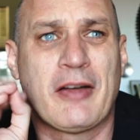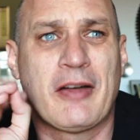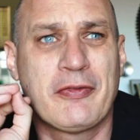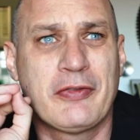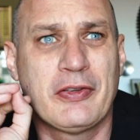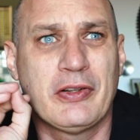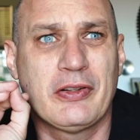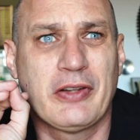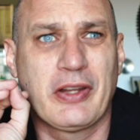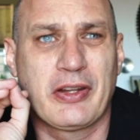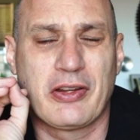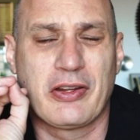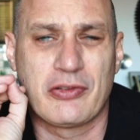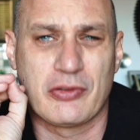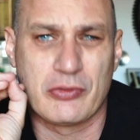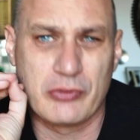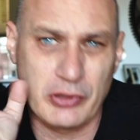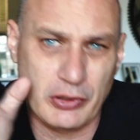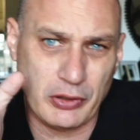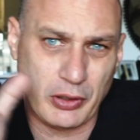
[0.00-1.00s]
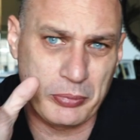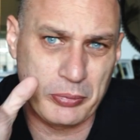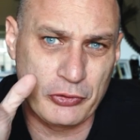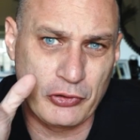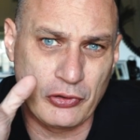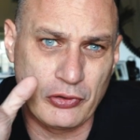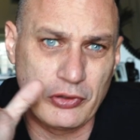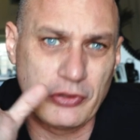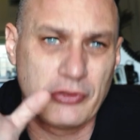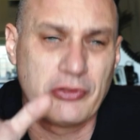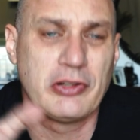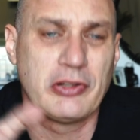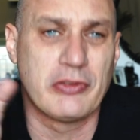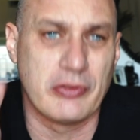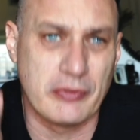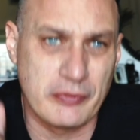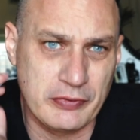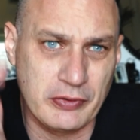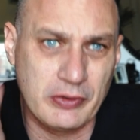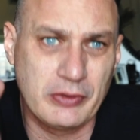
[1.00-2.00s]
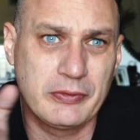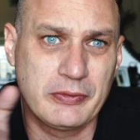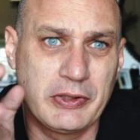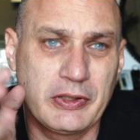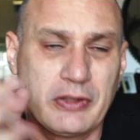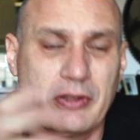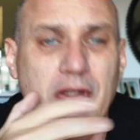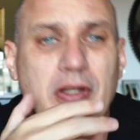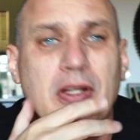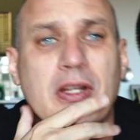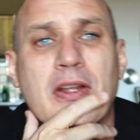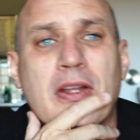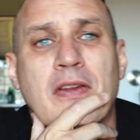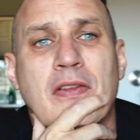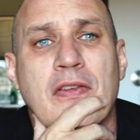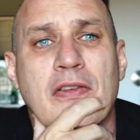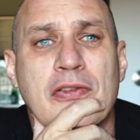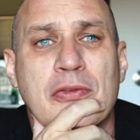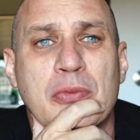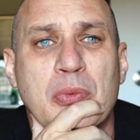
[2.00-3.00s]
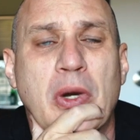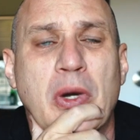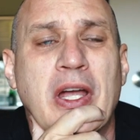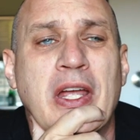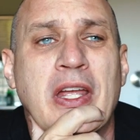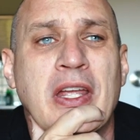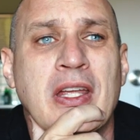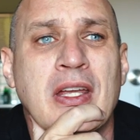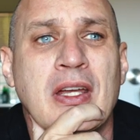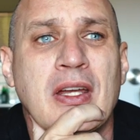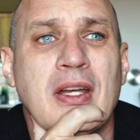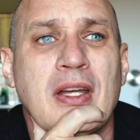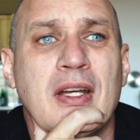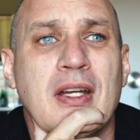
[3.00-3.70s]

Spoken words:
I feel that there's a real opportunity to film in this way.